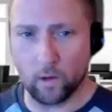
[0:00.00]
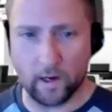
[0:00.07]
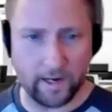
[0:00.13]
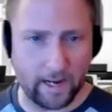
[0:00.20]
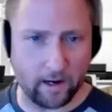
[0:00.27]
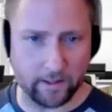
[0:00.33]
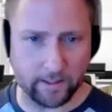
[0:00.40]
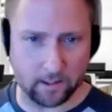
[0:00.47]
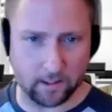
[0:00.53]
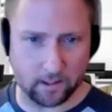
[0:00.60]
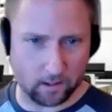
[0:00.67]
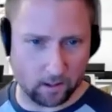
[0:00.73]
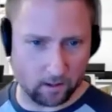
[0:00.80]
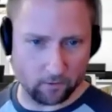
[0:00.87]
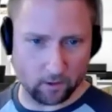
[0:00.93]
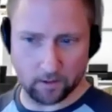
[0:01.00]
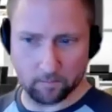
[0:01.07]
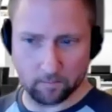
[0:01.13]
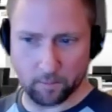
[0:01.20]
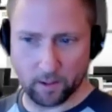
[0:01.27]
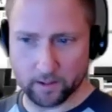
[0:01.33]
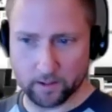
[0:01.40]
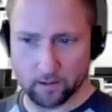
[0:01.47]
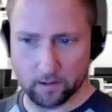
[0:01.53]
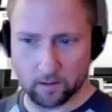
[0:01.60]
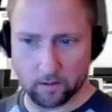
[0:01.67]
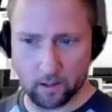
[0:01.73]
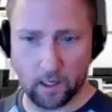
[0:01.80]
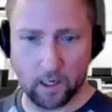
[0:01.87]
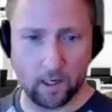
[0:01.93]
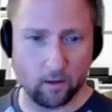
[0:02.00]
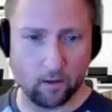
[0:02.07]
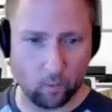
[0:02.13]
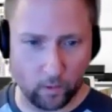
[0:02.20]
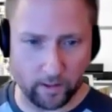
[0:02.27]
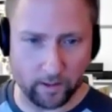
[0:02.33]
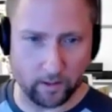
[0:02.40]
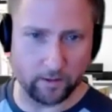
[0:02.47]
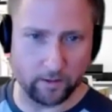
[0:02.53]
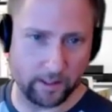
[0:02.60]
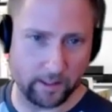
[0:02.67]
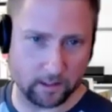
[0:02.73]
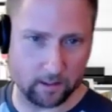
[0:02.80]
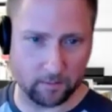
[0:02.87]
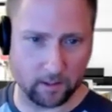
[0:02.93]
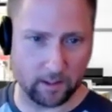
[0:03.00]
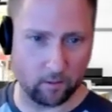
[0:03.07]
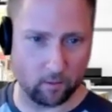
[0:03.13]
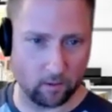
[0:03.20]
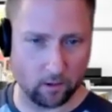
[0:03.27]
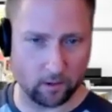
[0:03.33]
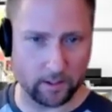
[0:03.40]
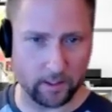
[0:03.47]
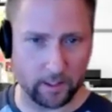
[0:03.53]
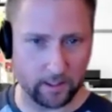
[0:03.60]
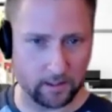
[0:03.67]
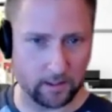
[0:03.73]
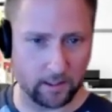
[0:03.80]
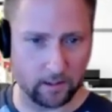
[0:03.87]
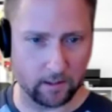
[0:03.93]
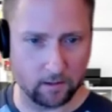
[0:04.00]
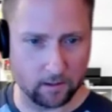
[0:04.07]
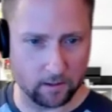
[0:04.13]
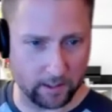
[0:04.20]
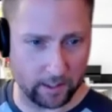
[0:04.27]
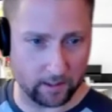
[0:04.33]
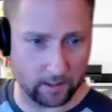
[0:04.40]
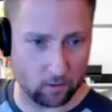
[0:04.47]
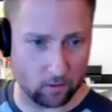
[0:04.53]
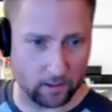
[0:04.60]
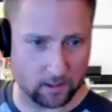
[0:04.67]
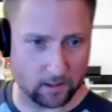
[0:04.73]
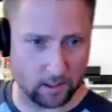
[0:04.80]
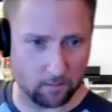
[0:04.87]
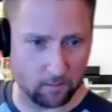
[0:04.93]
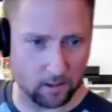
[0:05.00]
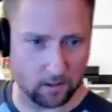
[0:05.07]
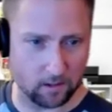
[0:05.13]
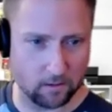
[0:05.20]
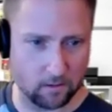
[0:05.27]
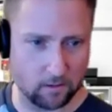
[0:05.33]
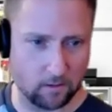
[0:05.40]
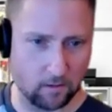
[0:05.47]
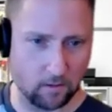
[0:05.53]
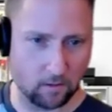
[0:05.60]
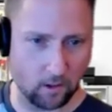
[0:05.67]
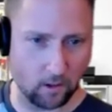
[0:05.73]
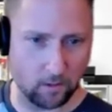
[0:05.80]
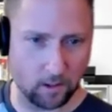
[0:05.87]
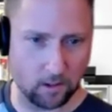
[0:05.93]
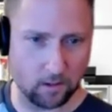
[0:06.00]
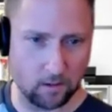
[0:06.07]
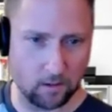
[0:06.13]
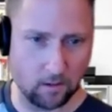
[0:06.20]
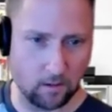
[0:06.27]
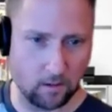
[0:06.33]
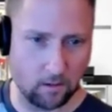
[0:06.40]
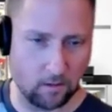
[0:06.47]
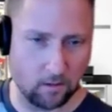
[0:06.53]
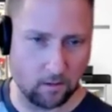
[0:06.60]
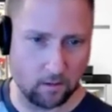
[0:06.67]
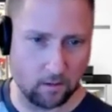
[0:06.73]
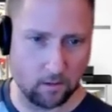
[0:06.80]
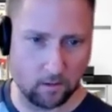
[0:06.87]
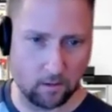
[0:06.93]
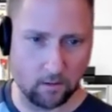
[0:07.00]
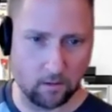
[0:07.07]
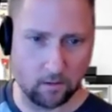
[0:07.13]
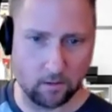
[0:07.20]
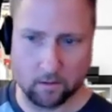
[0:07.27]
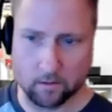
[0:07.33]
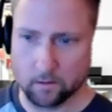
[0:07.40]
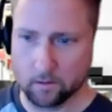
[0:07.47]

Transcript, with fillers: right now it doesn't cover it, but uh, we that is something that we're looking at. Is that is that a correct statement, Kobi? Yeah.